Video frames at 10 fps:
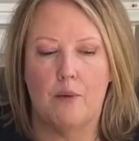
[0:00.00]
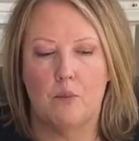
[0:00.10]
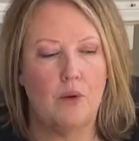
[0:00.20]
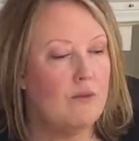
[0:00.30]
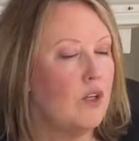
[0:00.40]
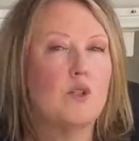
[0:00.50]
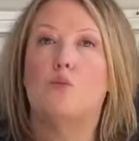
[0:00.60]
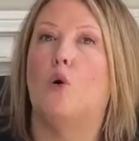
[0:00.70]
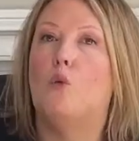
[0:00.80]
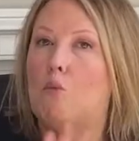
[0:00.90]
We've used
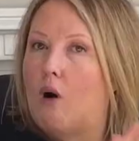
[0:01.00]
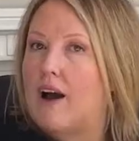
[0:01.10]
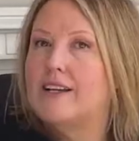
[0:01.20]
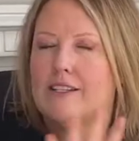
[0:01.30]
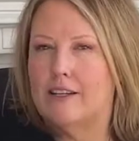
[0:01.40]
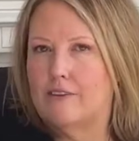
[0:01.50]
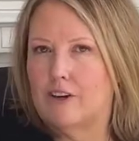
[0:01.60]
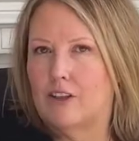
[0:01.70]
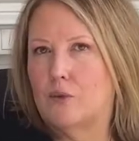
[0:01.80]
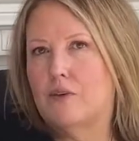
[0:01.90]
warm white in
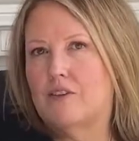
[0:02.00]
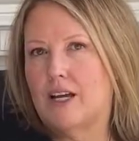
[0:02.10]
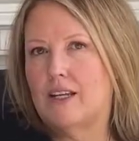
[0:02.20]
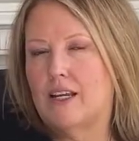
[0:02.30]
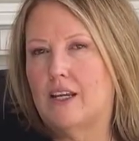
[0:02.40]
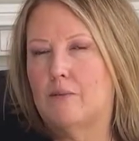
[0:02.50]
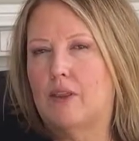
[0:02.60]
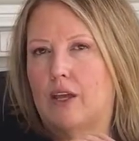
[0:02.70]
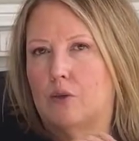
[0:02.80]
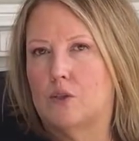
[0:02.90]
everything we've done here, but
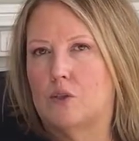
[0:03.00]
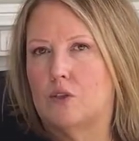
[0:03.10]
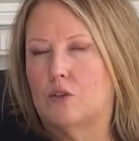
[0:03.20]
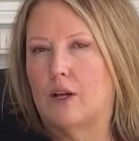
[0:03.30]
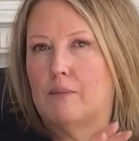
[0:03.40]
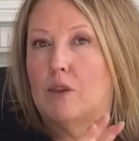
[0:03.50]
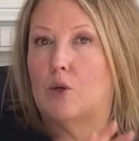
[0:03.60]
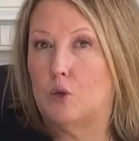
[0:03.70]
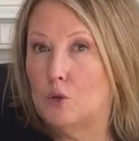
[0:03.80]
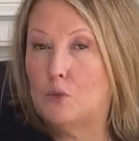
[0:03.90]
they also do come in the
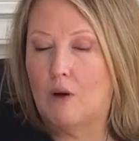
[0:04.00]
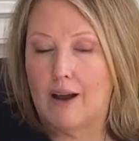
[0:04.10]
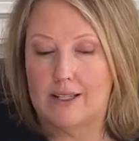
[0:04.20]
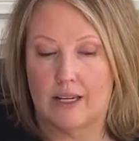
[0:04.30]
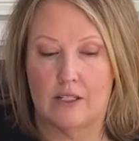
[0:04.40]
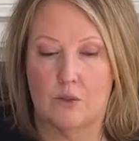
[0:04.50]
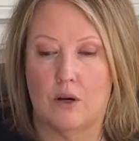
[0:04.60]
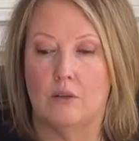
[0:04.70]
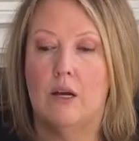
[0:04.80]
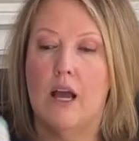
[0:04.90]
cool white as
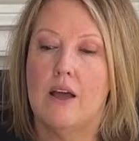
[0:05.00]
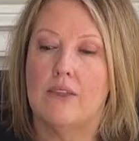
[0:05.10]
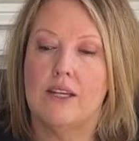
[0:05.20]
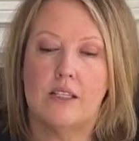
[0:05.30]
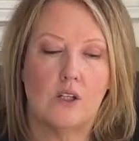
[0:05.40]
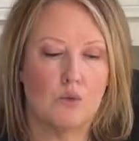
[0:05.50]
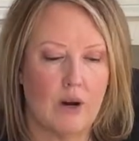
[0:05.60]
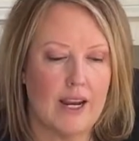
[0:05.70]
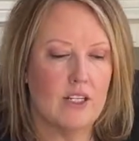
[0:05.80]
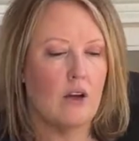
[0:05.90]
well. These are
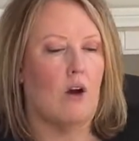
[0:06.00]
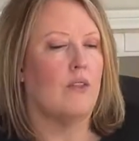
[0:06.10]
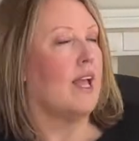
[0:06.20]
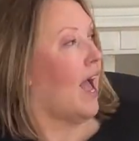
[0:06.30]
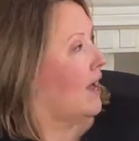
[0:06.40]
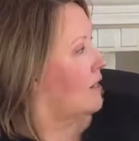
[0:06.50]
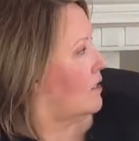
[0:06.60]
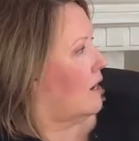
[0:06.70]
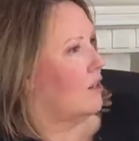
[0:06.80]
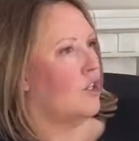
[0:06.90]
great on the
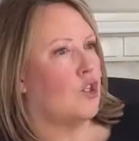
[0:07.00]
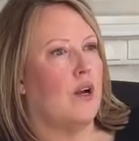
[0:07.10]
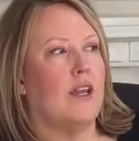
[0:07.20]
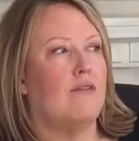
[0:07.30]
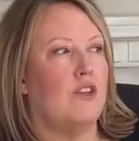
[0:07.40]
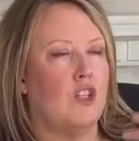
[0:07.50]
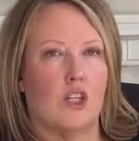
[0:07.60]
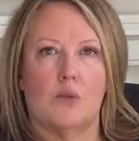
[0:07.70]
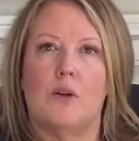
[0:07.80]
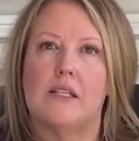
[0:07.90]
outside of the tree if you
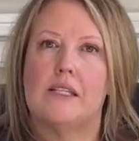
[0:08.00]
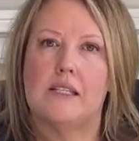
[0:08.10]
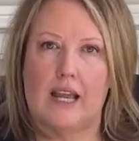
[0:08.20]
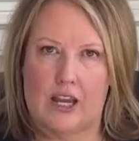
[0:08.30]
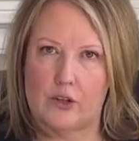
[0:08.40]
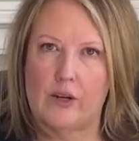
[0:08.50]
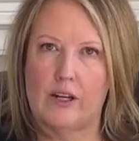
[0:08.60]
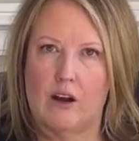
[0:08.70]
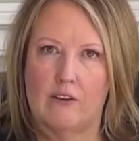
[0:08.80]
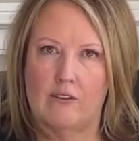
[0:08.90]
just want a scattering
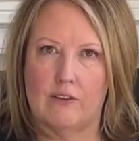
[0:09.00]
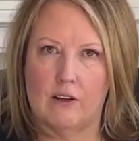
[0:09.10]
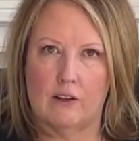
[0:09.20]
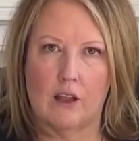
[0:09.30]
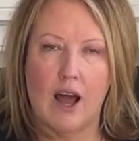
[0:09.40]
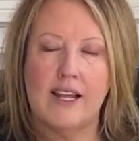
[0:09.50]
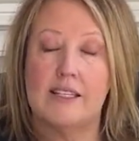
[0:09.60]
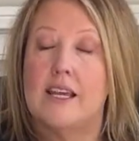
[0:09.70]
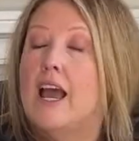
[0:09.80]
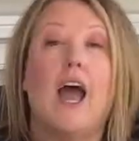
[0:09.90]
of
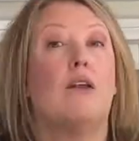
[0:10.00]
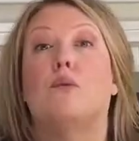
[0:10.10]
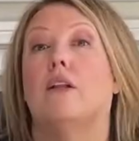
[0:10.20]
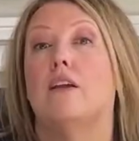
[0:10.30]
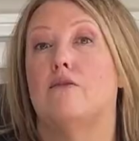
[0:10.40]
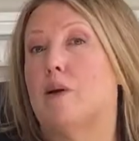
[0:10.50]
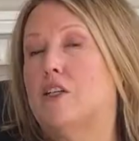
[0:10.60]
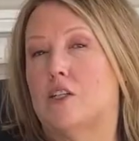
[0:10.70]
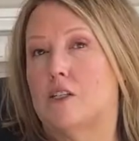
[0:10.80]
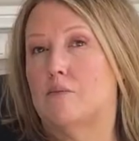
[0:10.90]
lights, and really if
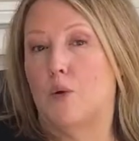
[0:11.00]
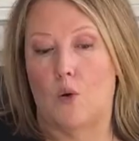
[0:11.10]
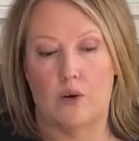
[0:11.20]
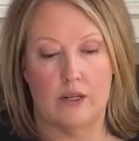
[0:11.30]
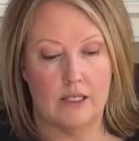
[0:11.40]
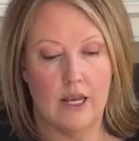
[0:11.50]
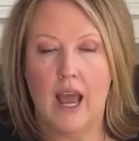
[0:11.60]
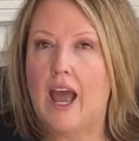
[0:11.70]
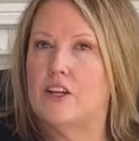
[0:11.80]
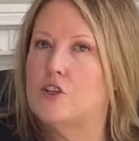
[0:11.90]
budget's important
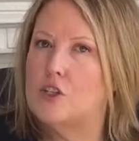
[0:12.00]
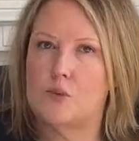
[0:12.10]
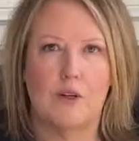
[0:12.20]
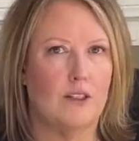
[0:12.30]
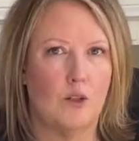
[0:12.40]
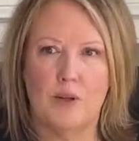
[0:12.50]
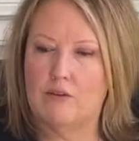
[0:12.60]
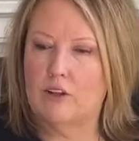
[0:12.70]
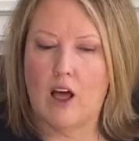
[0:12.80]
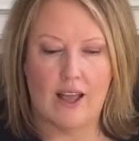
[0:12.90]
and you just want a little bit of
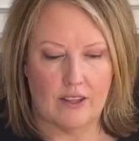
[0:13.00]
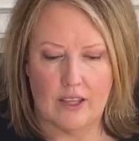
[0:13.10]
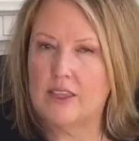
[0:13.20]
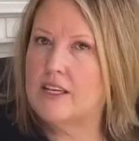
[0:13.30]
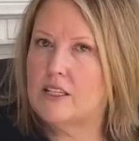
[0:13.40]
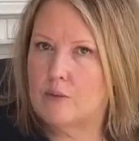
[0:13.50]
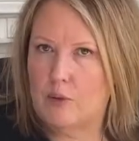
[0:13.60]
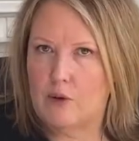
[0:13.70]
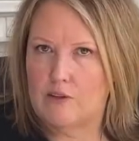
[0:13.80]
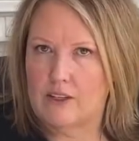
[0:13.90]
light, then these are the
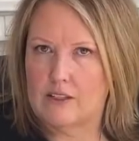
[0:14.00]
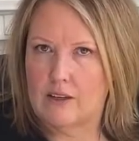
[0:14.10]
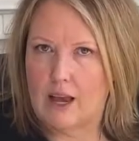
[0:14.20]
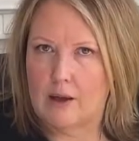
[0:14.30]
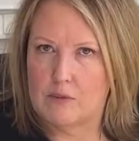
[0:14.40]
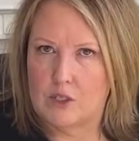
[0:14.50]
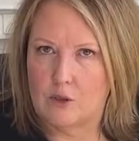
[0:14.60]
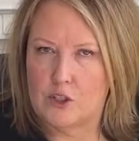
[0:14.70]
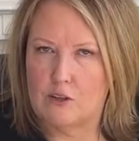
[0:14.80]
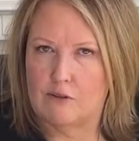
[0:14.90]
perfect
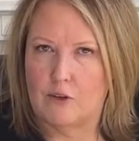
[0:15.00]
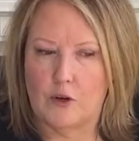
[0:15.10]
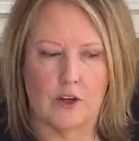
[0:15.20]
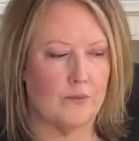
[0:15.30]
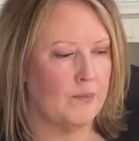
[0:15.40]
solution for you.